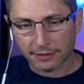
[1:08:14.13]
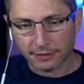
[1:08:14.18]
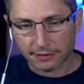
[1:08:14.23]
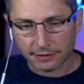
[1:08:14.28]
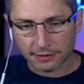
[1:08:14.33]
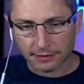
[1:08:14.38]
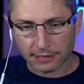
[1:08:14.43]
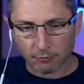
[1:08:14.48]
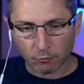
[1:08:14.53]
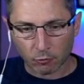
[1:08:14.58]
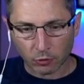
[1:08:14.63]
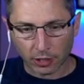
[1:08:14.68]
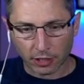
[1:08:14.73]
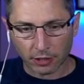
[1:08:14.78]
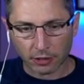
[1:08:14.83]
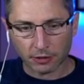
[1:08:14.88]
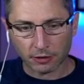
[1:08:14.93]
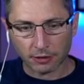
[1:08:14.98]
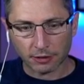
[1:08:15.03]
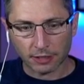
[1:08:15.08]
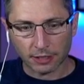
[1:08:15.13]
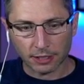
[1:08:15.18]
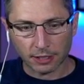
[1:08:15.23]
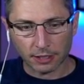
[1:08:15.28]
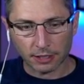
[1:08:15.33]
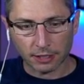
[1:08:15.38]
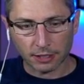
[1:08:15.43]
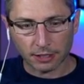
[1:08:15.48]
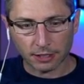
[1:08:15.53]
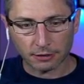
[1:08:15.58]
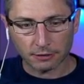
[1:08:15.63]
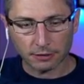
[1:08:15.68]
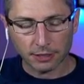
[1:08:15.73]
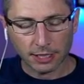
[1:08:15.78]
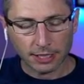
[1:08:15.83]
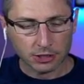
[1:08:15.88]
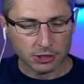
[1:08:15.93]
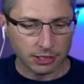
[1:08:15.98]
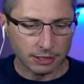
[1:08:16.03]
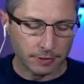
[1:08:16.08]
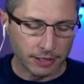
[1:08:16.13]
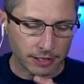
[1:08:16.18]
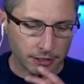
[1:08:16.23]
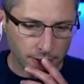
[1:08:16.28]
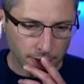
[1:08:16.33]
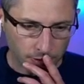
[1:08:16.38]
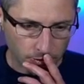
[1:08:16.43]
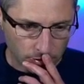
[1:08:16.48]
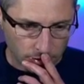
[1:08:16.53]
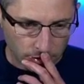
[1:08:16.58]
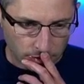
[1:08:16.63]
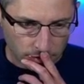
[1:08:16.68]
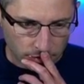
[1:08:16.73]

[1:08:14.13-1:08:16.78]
It's somewhere, actually I might know.